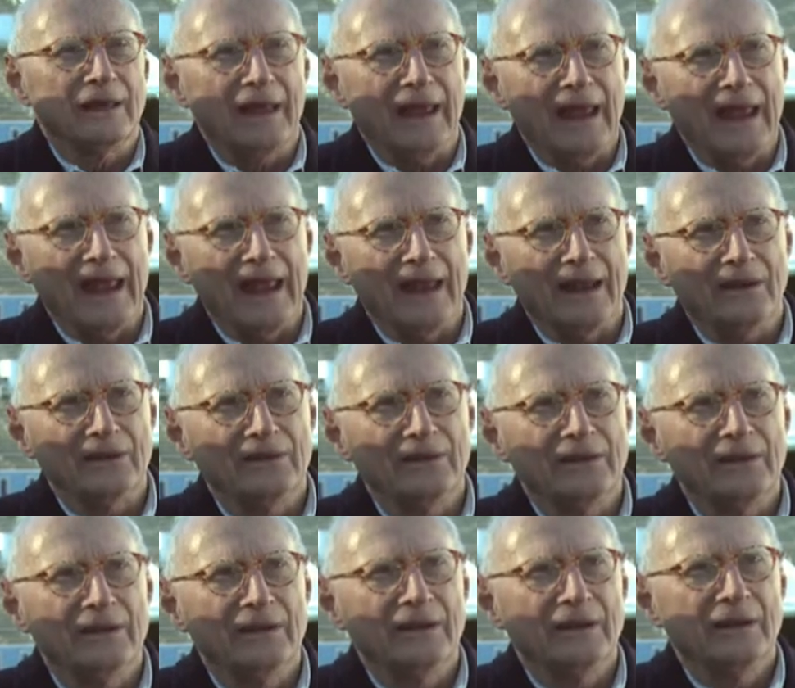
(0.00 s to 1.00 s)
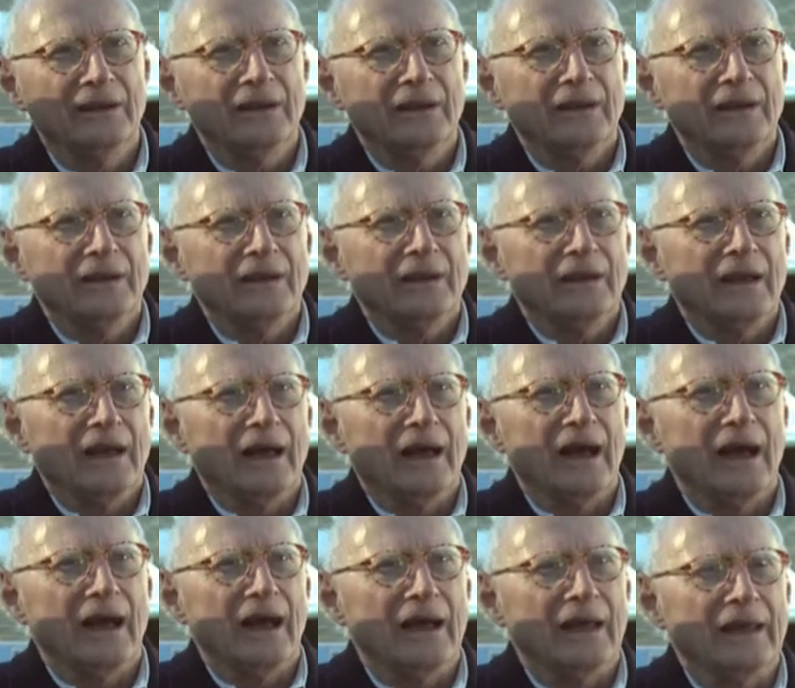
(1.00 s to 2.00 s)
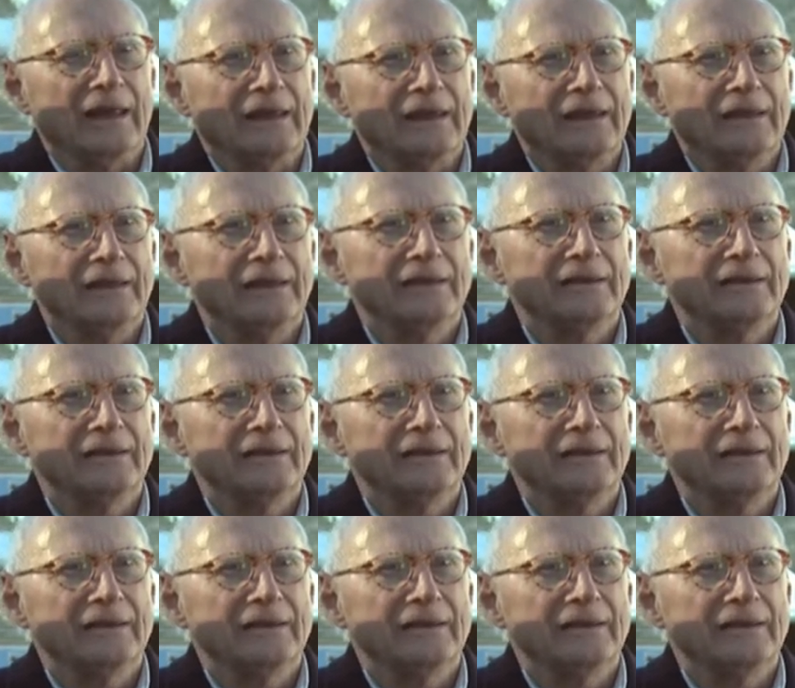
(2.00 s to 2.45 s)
And I